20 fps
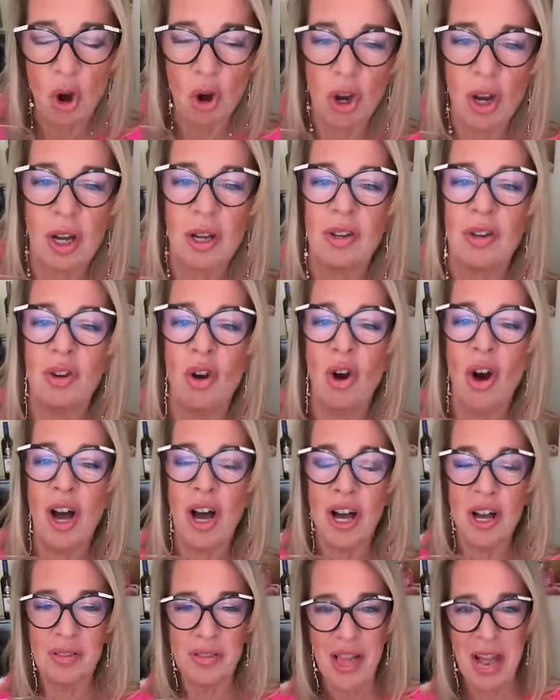sock.
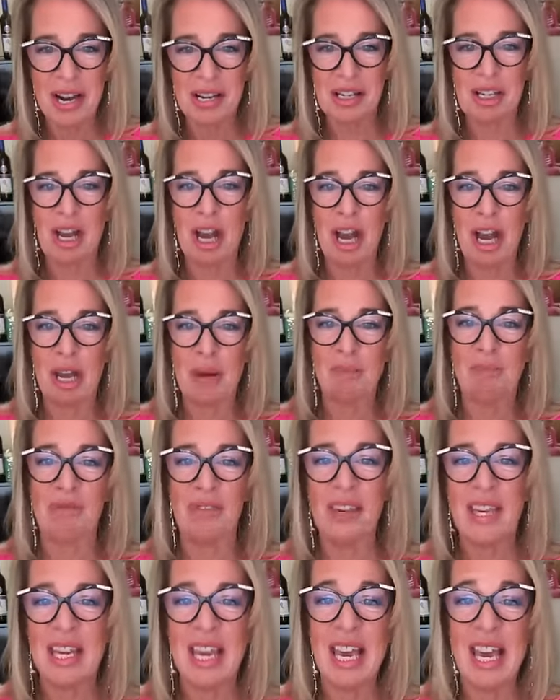Not heard that term
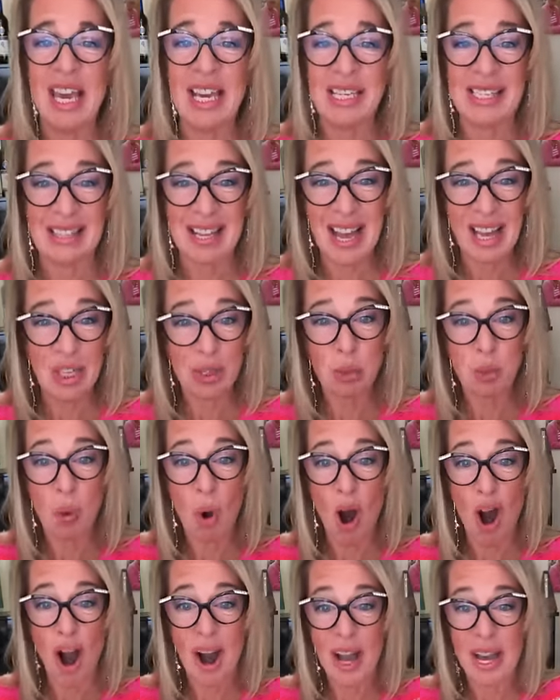for years. That's
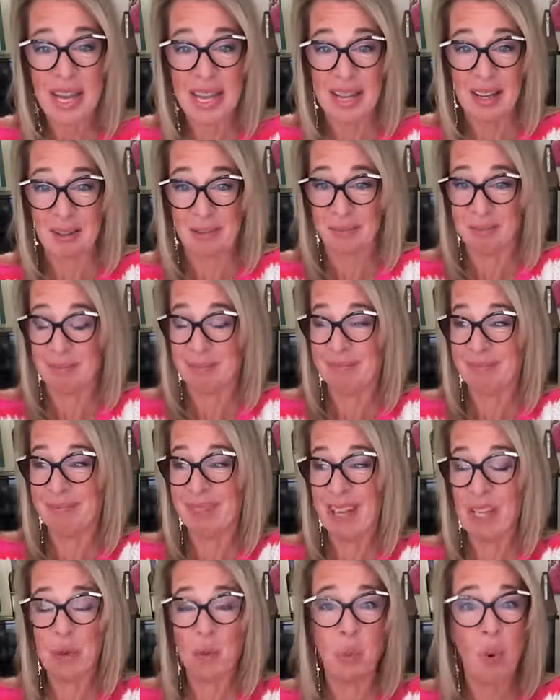why.
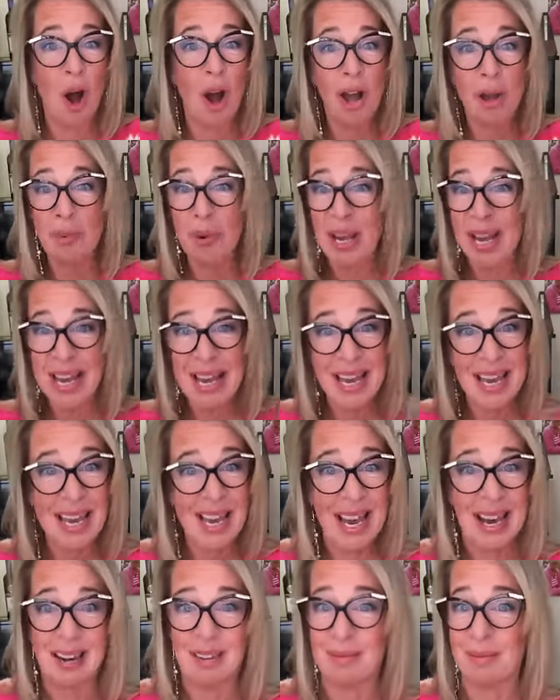That's why we're
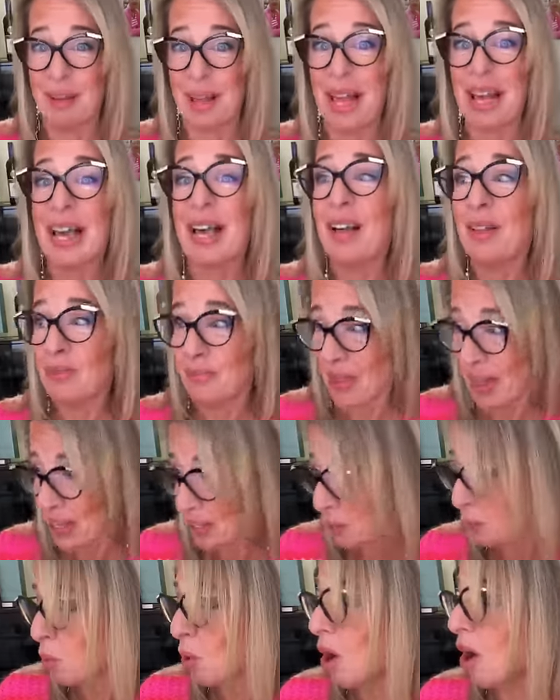here.
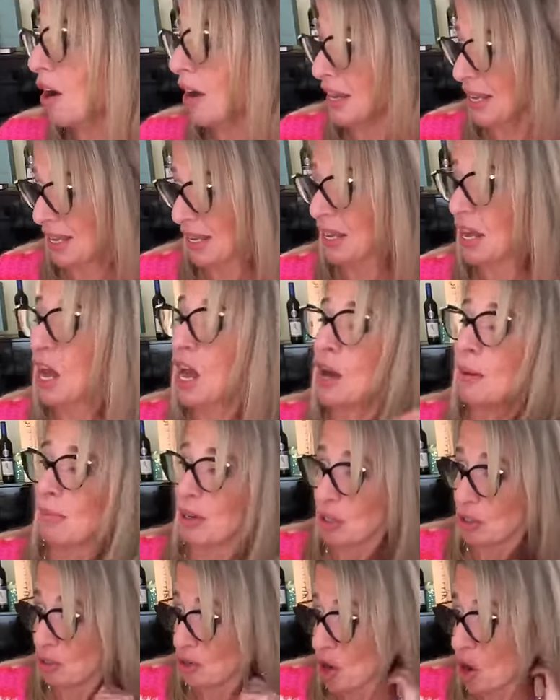That's why.
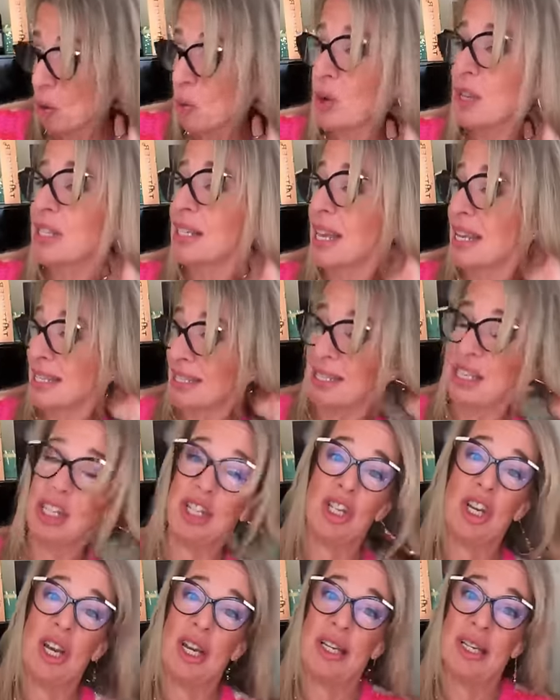Because no one says
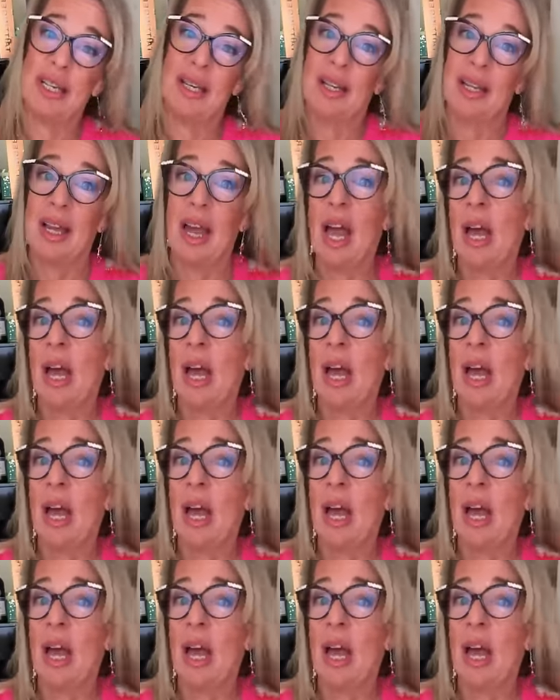this shit.